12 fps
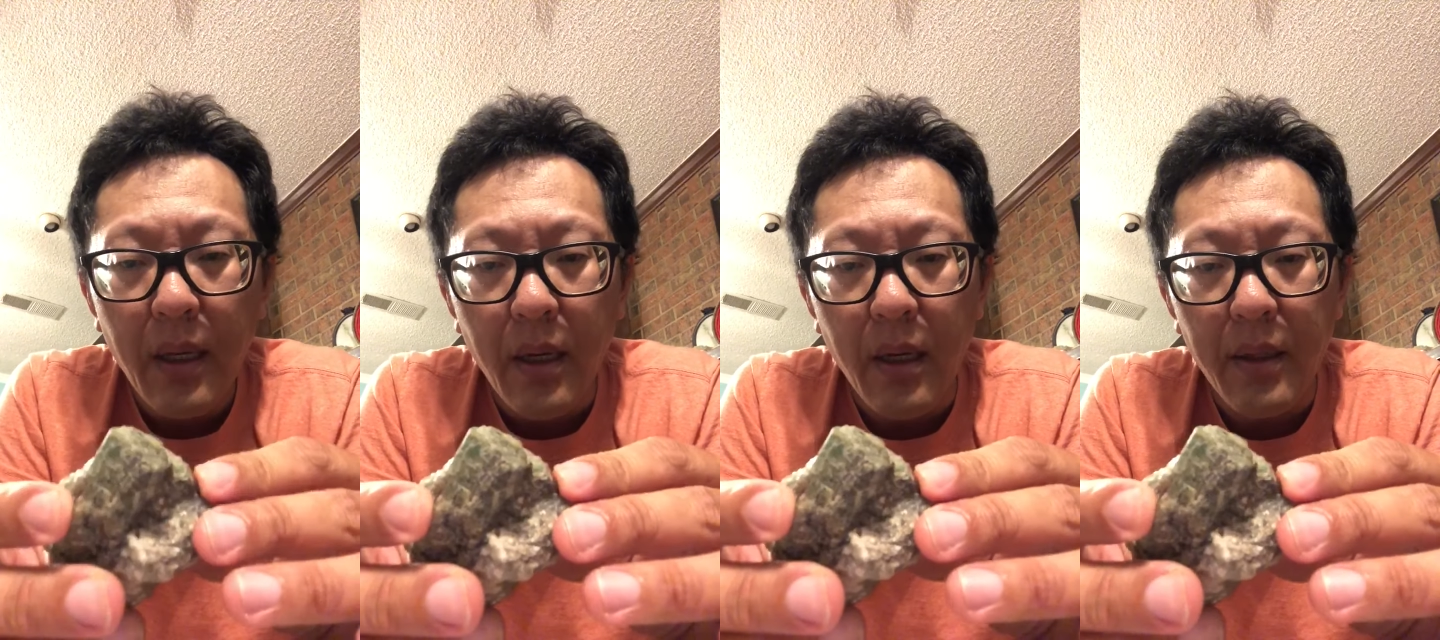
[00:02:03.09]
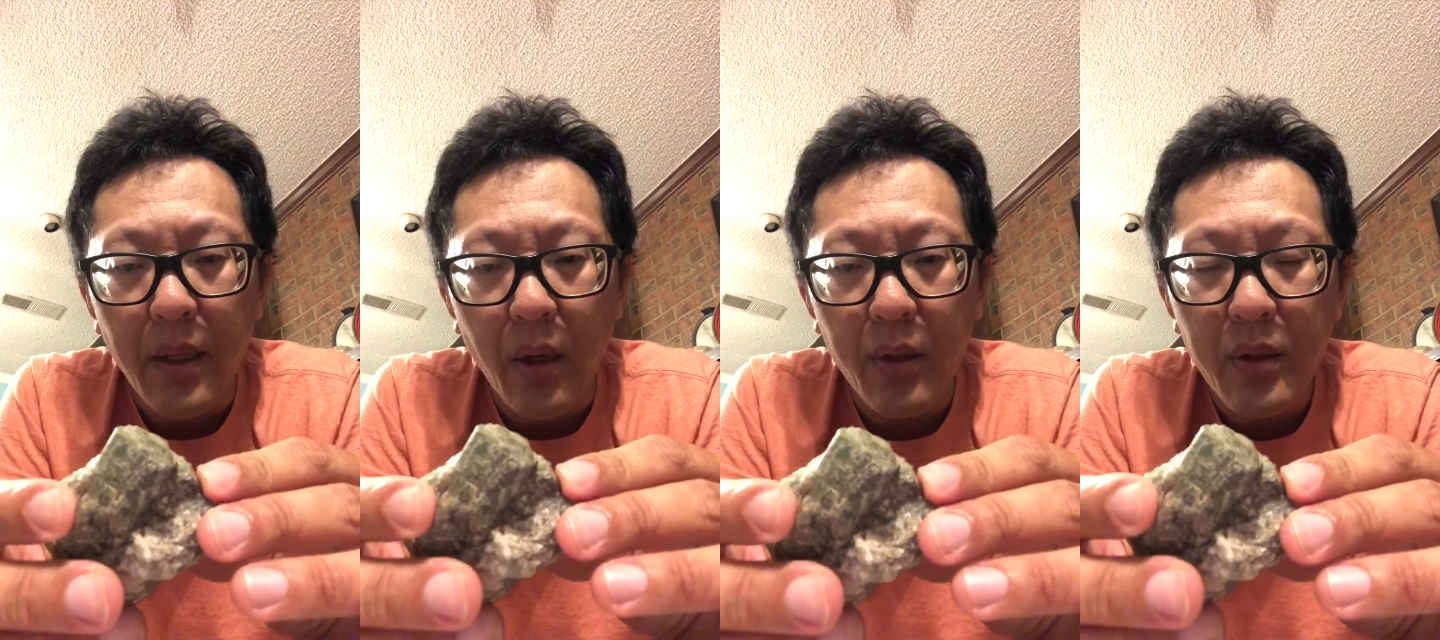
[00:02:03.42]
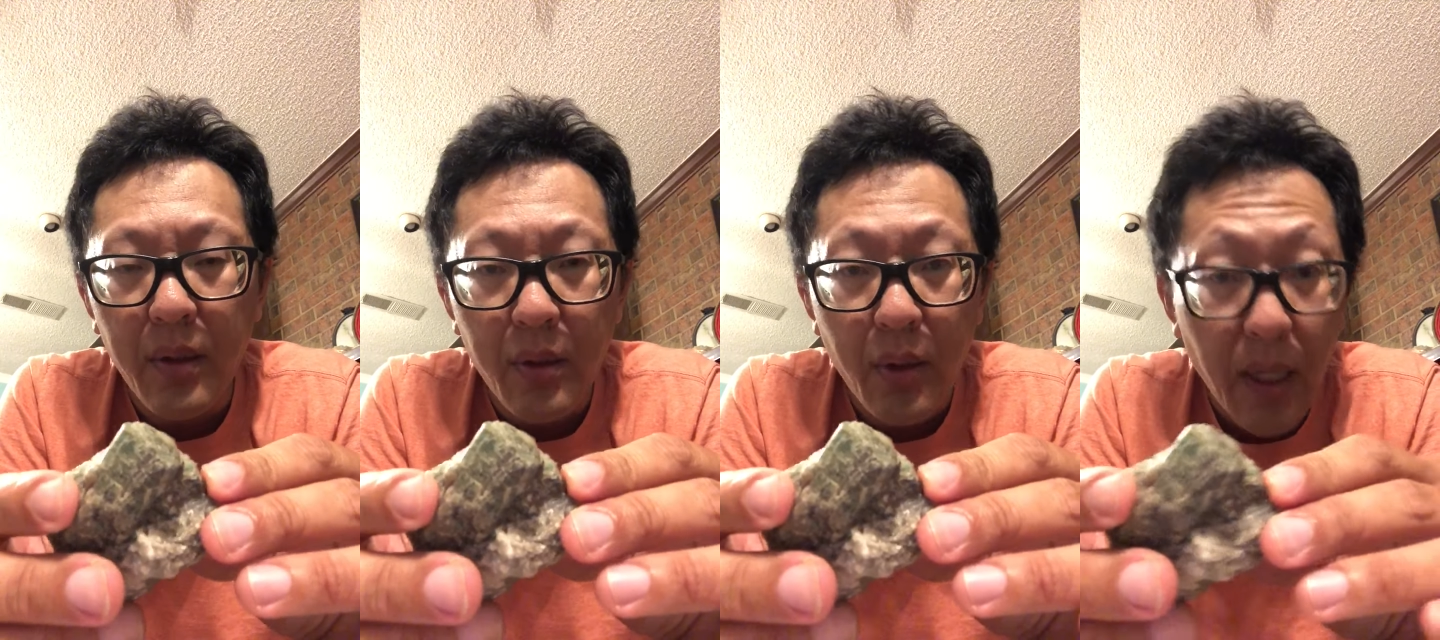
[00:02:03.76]
they
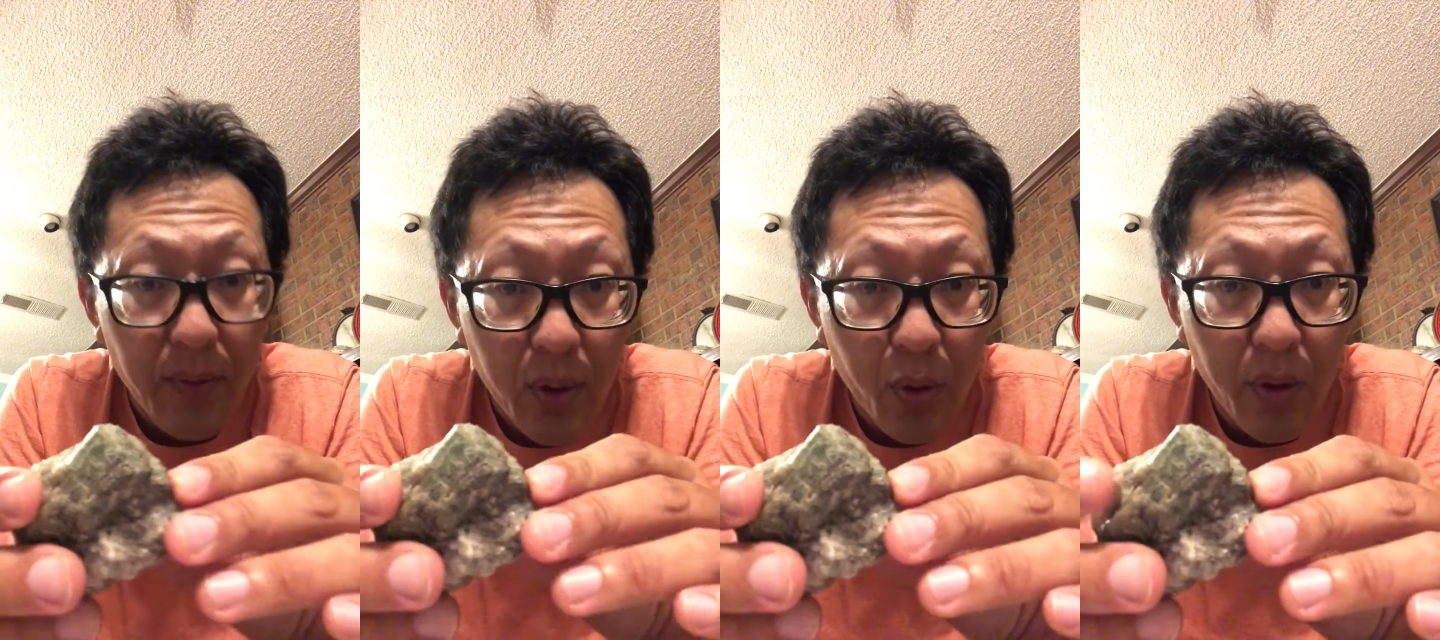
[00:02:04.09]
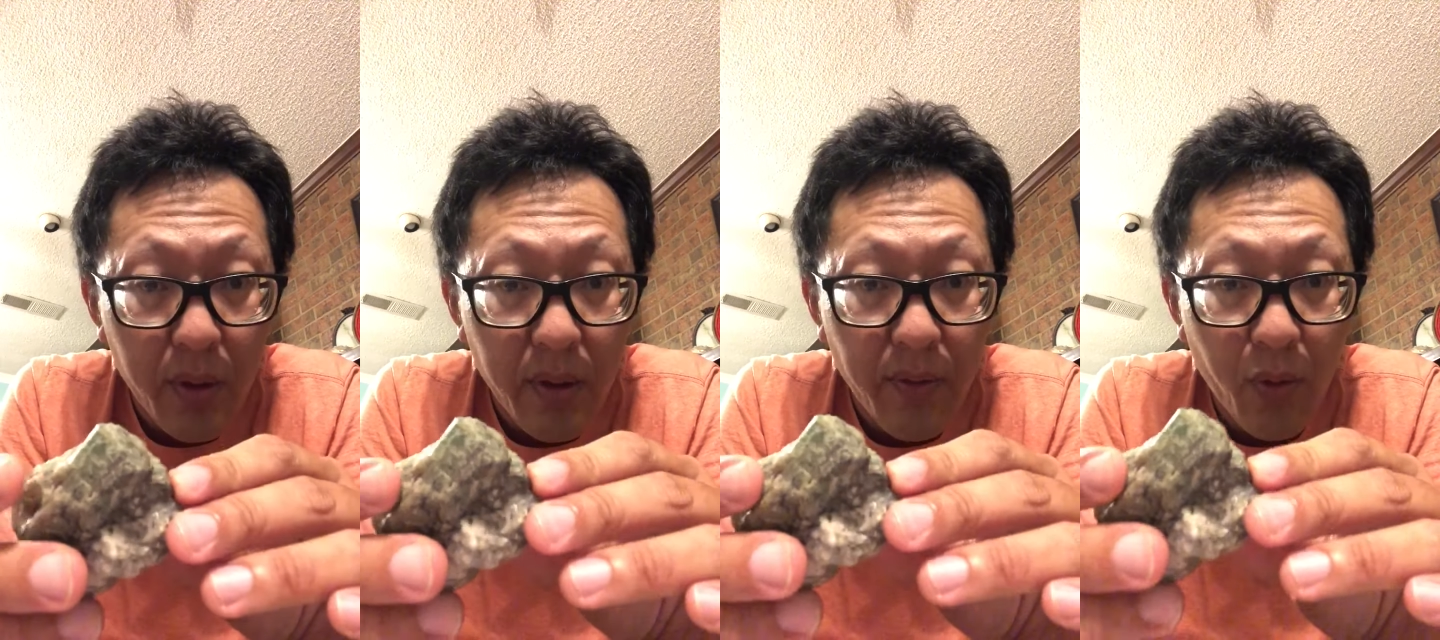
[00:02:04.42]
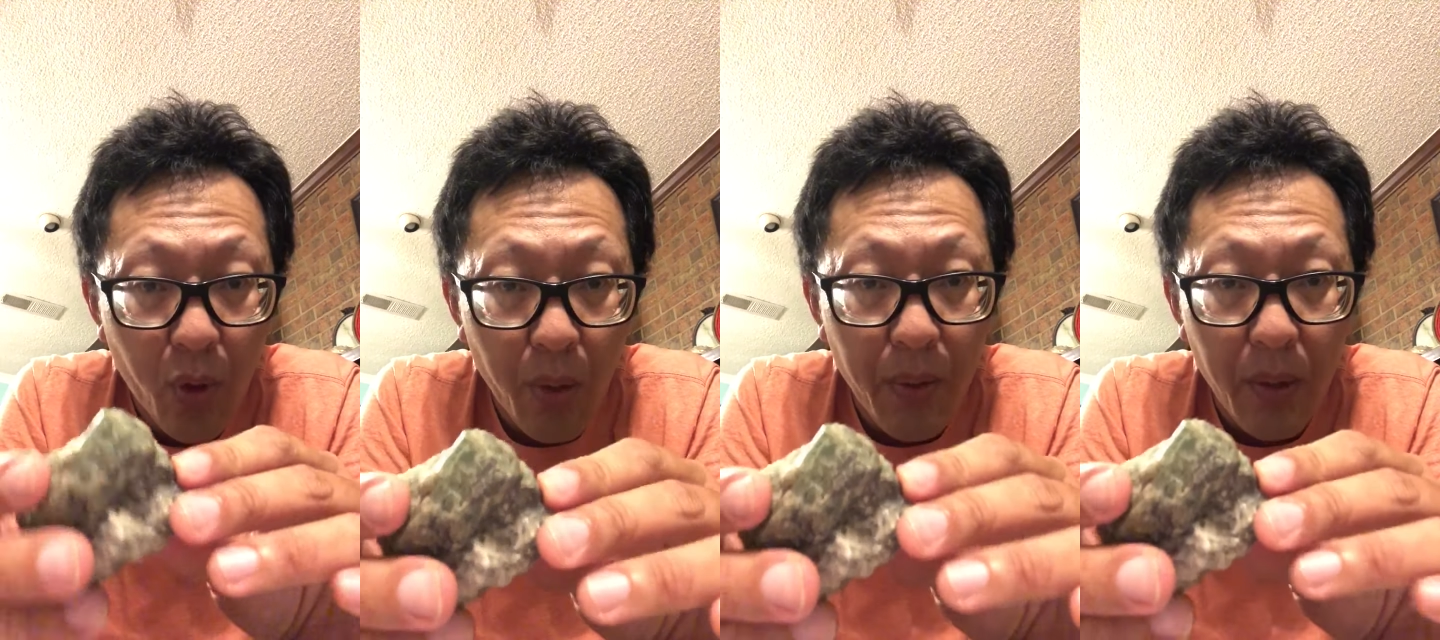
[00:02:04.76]
also need to have a source of
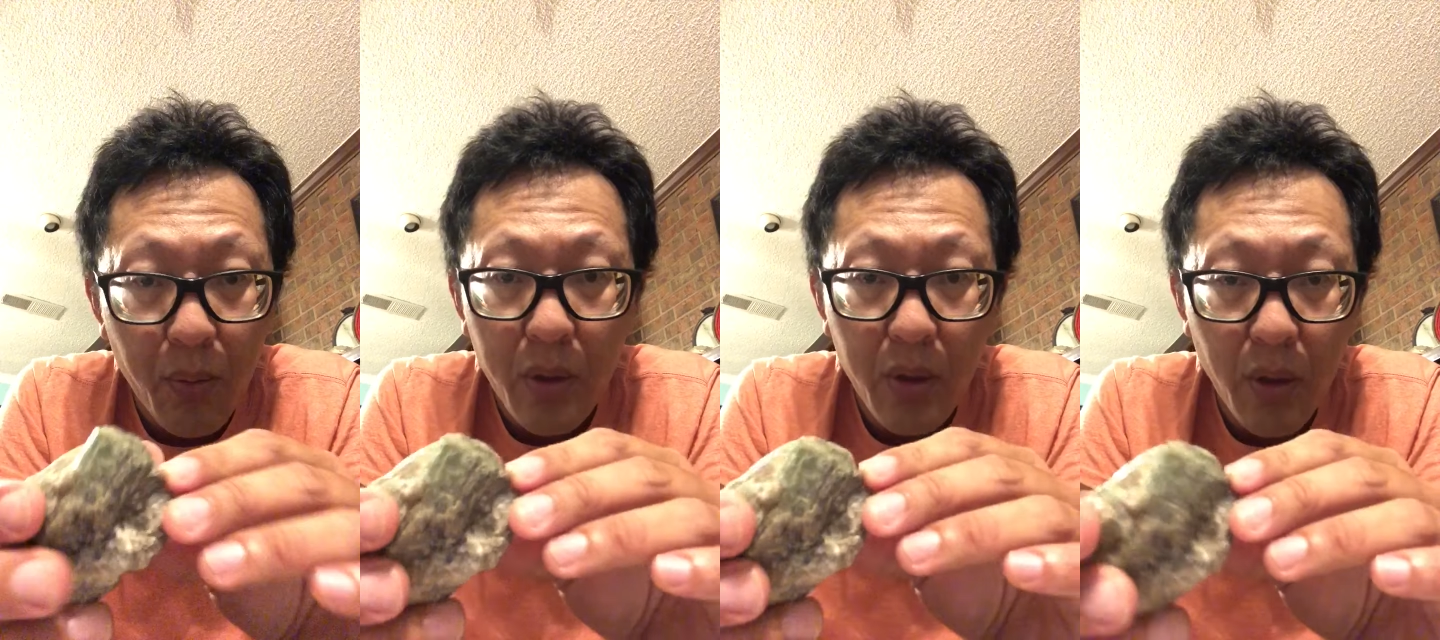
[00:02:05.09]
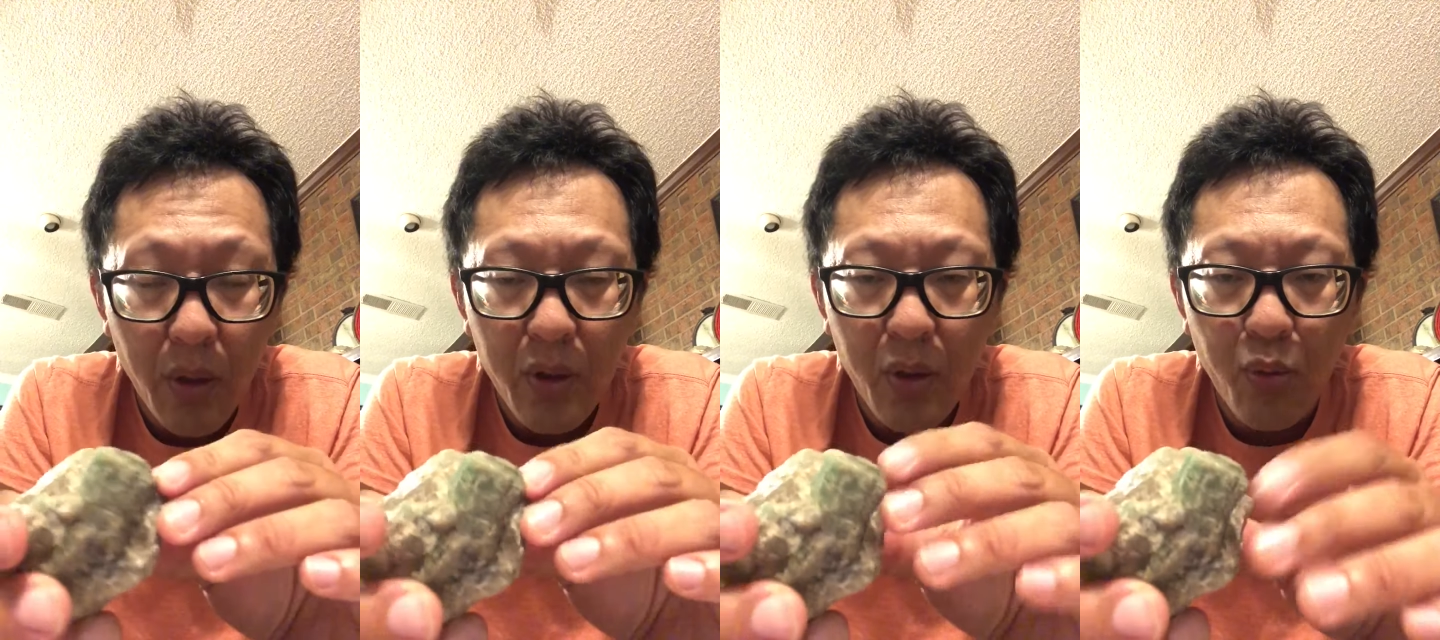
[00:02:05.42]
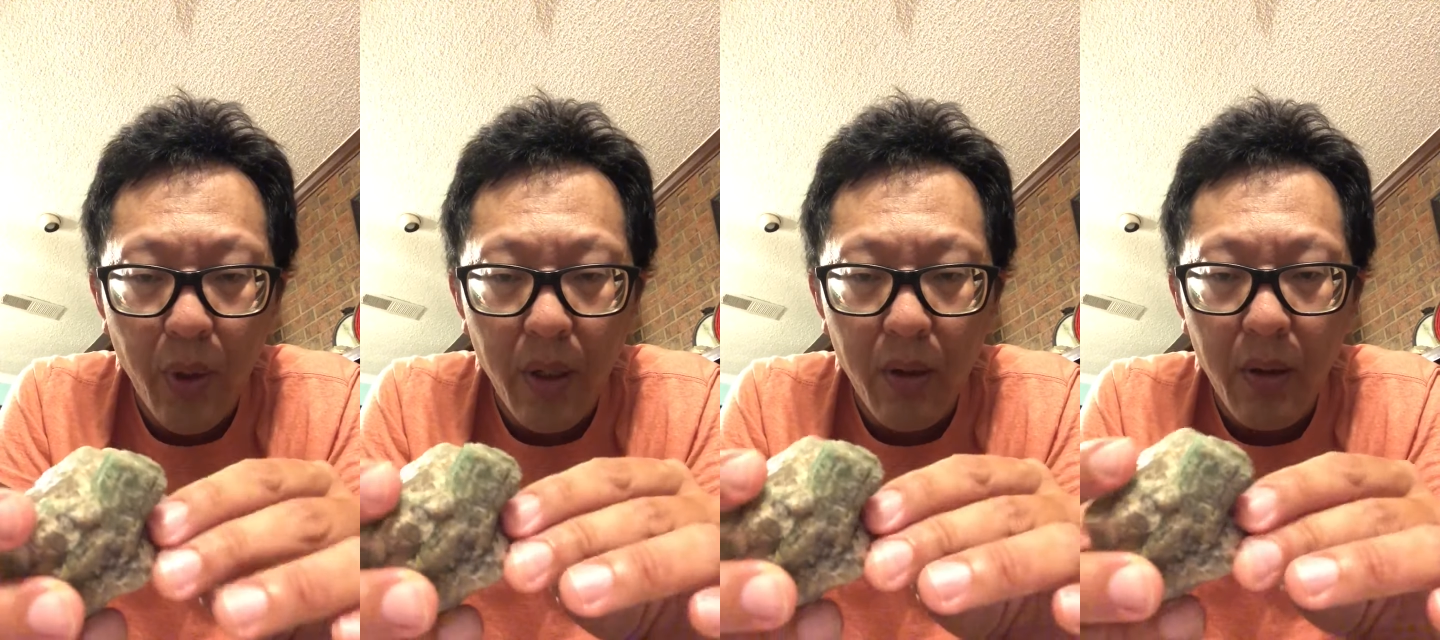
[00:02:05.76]
chromium, which is also
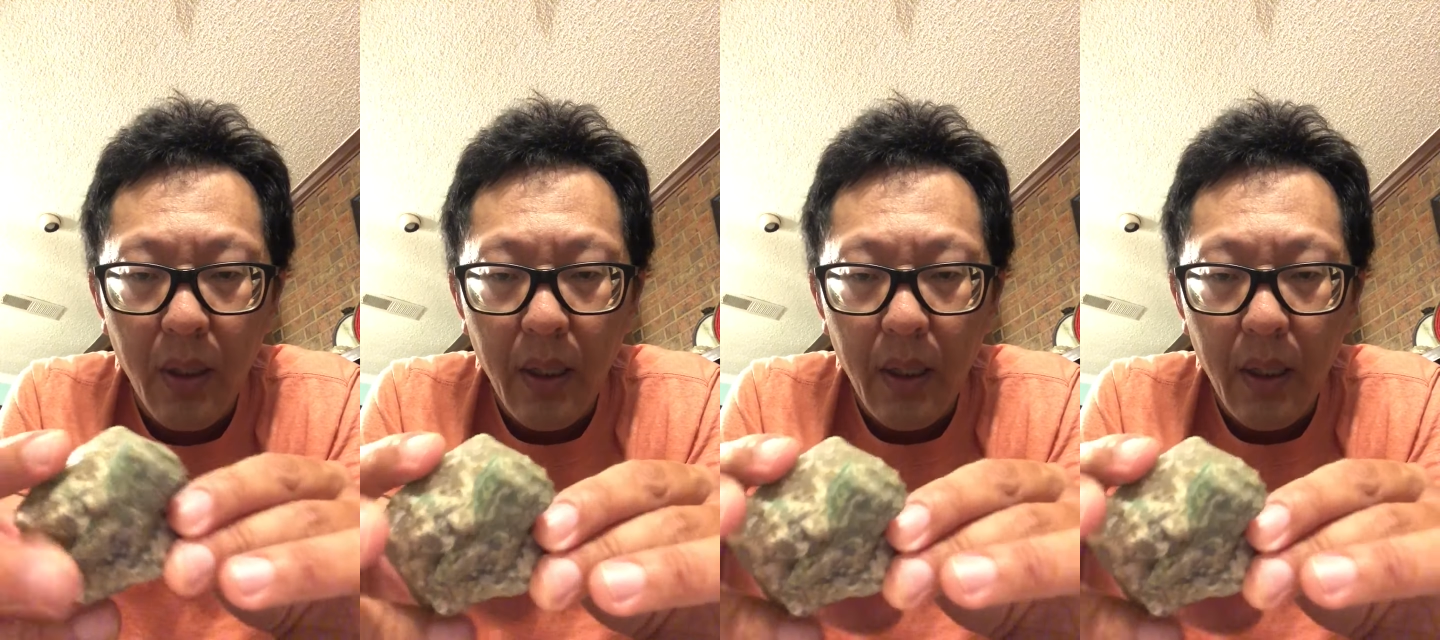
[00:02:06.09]
rare.